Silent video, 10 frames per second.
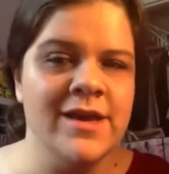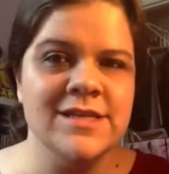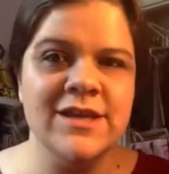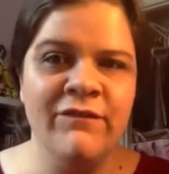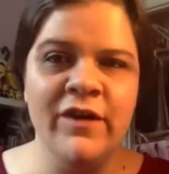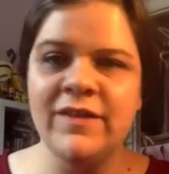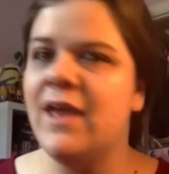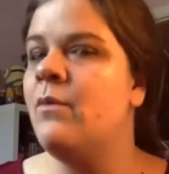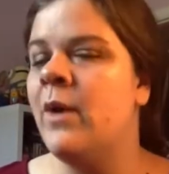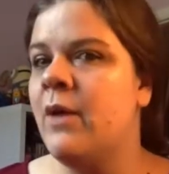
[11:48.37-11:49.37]
different
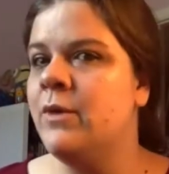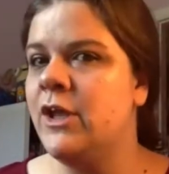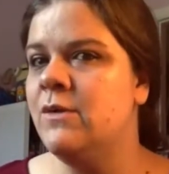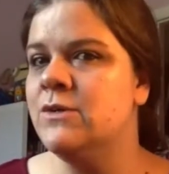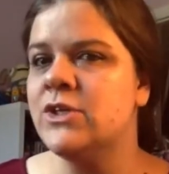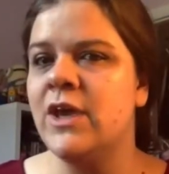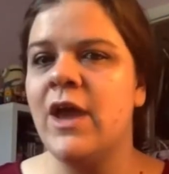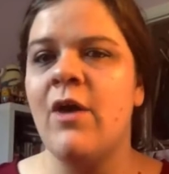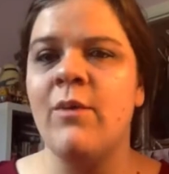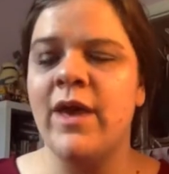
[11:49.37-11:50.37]
than what I would usually
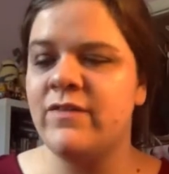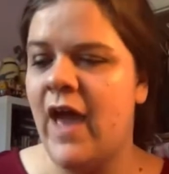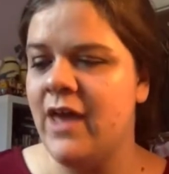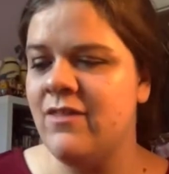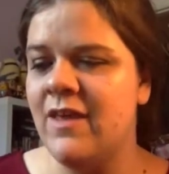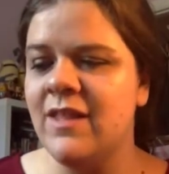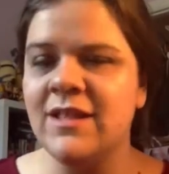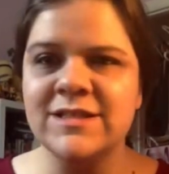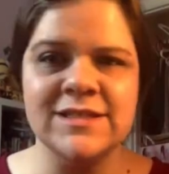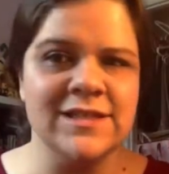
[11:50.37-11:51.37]
go with, I think that
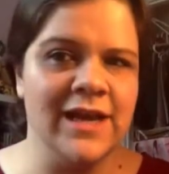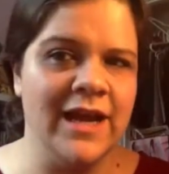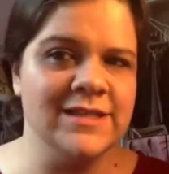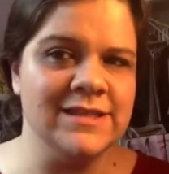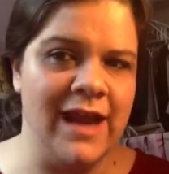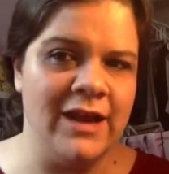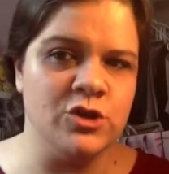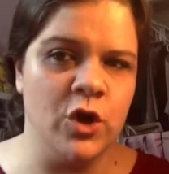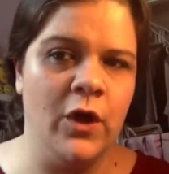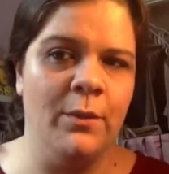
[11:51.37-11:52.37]
this is a nice
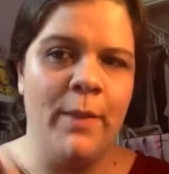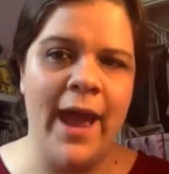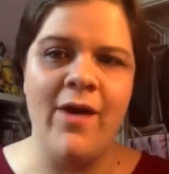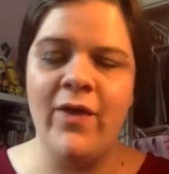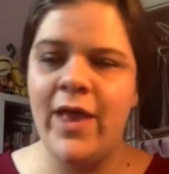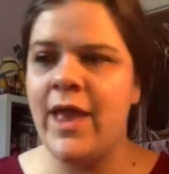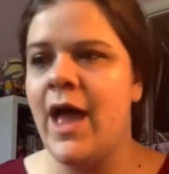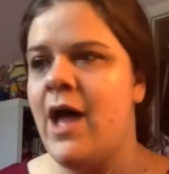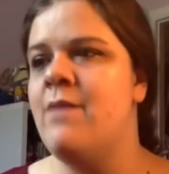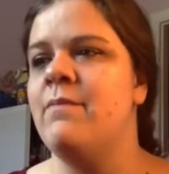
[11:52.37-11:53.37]
natural palette.
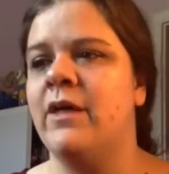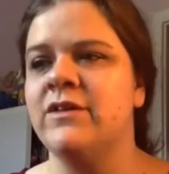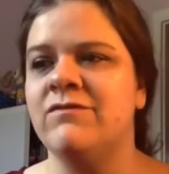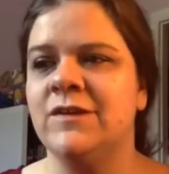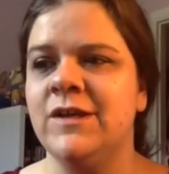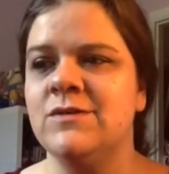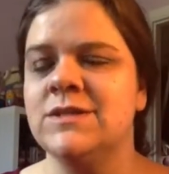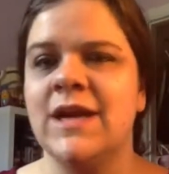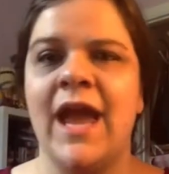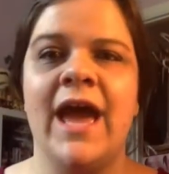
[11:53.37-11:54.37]
I'll definitely
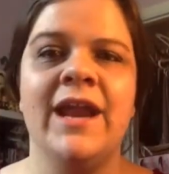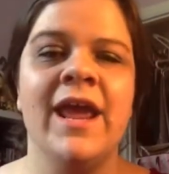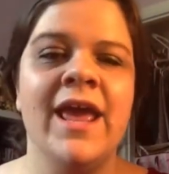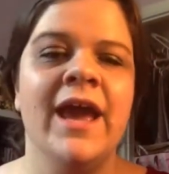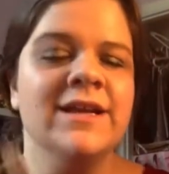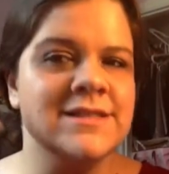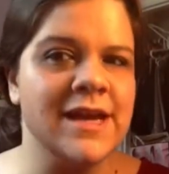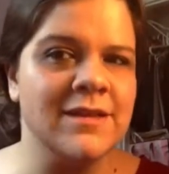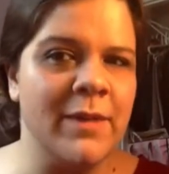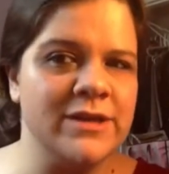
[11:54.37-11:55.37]
use it again. It's
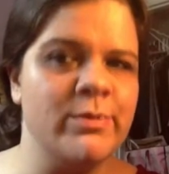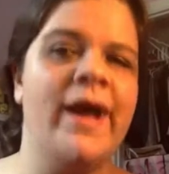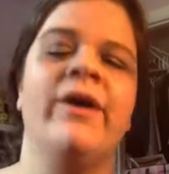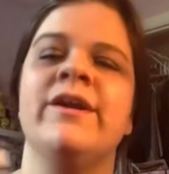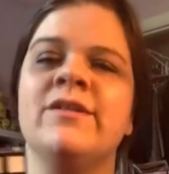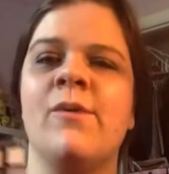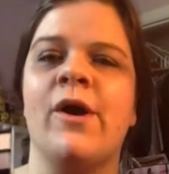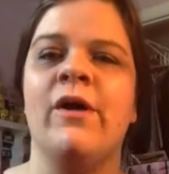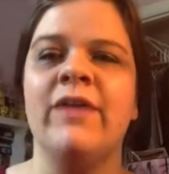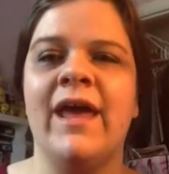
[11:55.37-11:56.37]
not the best palette in the
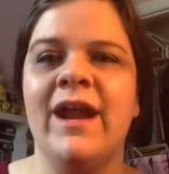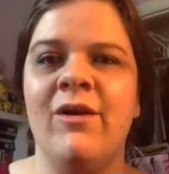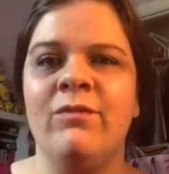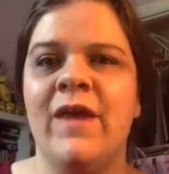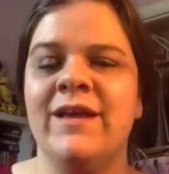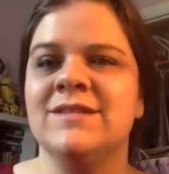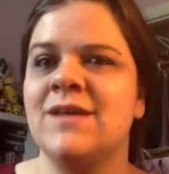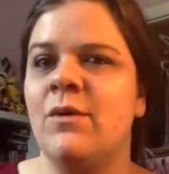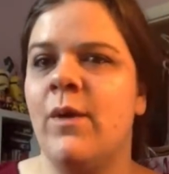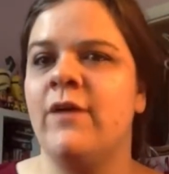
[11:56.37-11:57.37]
world, and I don't think it's
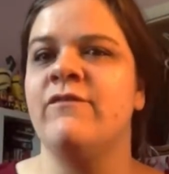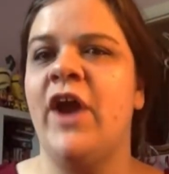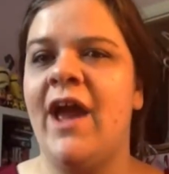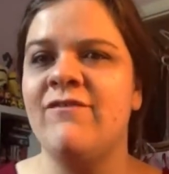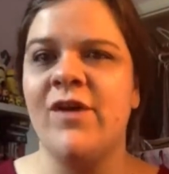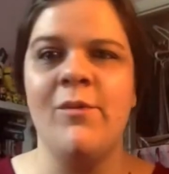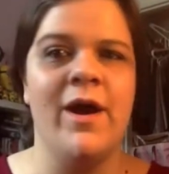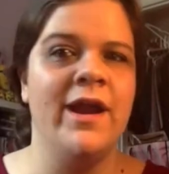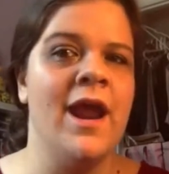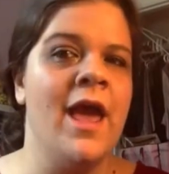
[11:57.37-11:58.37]
going to work for
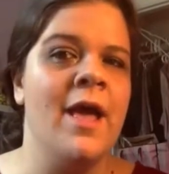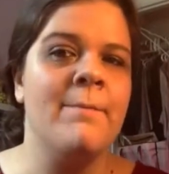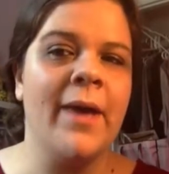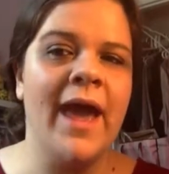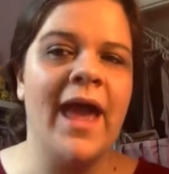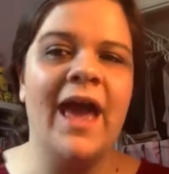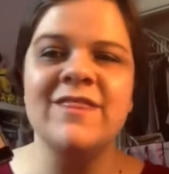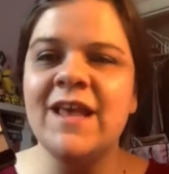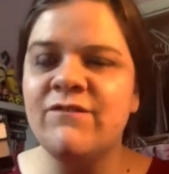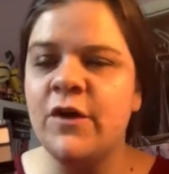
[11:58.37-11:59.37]
everyone, but I
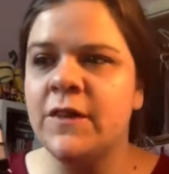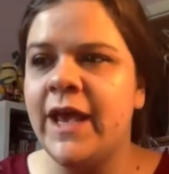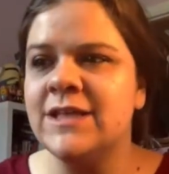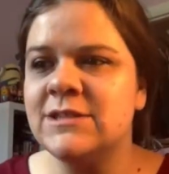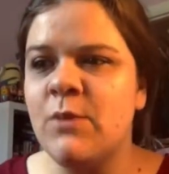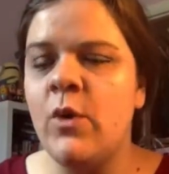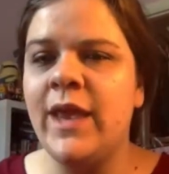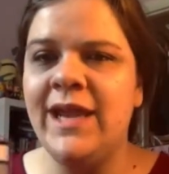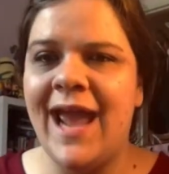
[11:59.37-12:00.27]
think for like a smoky